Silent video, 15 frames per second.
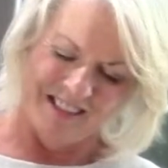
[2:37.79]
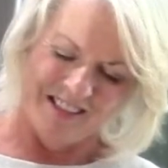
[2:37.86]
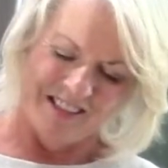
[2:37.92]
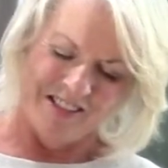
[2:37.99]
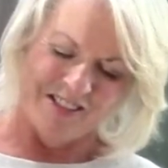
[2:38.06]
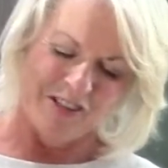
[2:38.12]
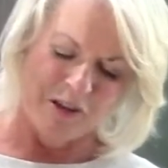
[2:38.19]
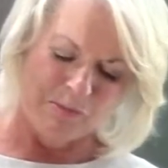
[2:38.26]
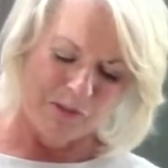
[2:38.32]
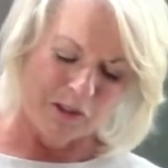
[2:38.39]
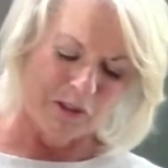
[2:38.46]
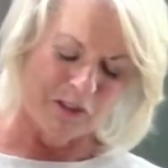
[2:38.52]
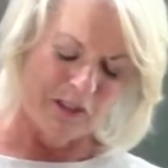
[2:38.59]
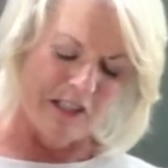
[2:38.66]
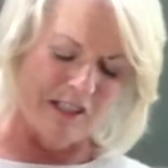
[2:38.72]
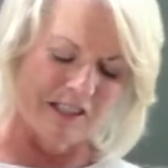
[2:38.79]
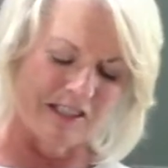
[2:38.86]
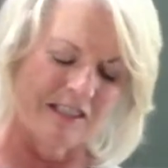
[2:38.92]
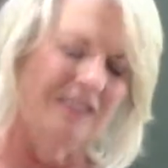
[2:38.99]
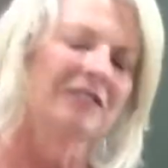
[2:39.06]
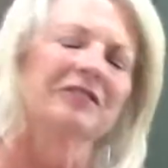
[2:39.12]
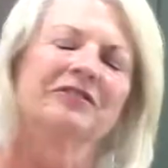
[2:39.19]
So I'm
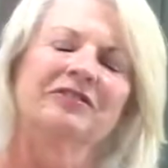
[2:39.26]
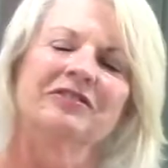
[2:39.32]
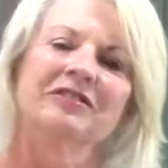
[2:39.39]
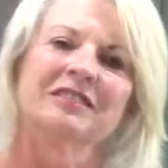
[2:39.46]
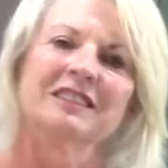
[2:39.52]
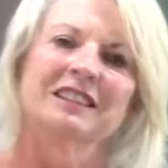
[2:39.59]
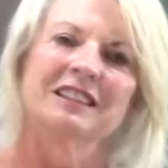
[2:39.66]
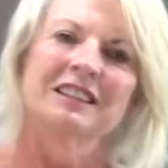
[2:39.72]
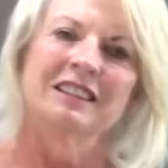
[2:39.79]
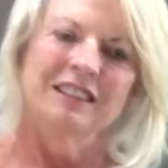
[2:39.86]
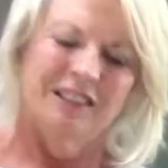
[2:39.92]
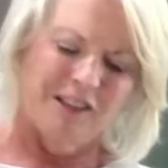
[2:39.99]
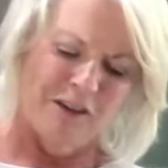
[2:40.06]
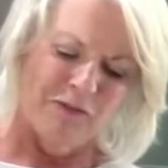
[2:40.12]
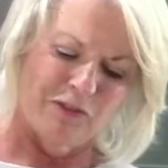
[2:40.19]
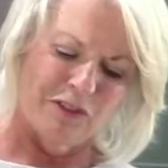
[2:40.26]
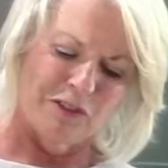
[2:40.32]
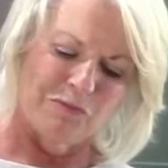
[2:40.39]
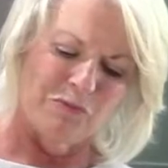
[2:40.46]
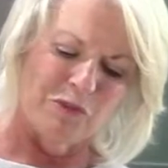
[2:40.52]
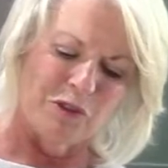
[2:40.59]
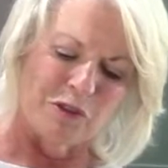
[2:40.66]
curious,
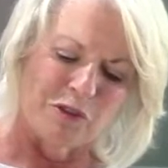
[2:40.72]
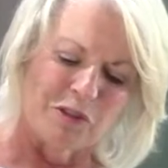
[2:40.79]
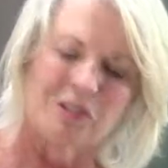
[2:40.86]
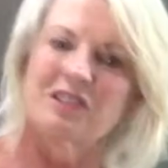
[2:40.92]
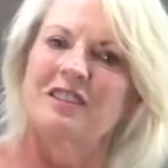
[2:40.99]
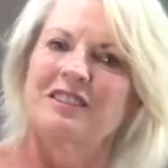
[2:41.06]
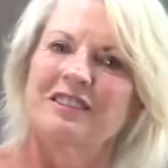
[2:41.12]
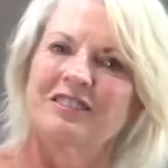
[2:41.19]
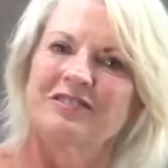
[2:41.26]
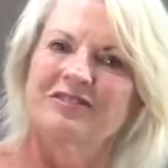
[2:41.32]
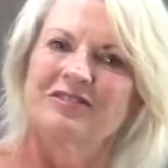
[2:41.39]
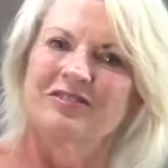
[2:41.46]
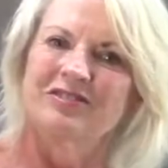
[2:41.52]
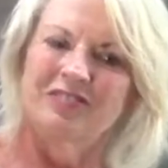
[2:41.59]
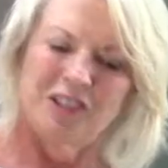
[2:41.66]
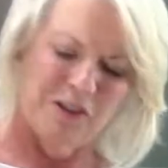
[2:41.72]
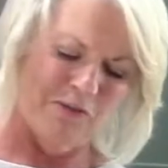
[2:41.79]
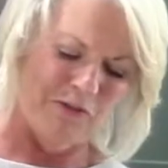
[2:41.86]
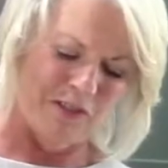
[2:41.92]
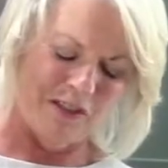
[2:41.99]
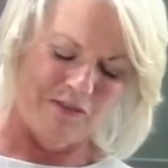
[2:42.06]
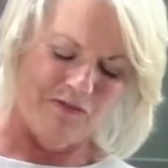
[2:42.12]
comforting words,
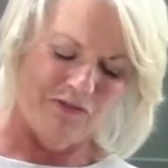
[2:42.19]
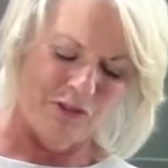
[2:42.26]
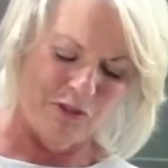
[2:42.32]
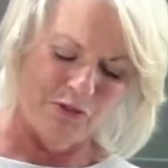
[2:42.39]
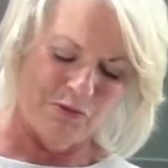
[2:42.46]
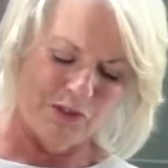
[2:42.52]
comforting food.